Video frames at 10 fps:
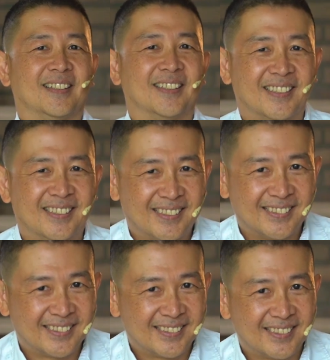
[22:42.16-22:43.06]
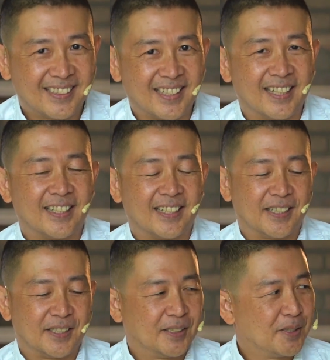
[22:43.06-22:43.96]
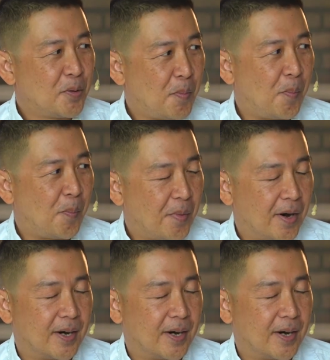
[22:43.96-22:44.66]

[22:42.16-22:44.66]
to go through again from the beginning.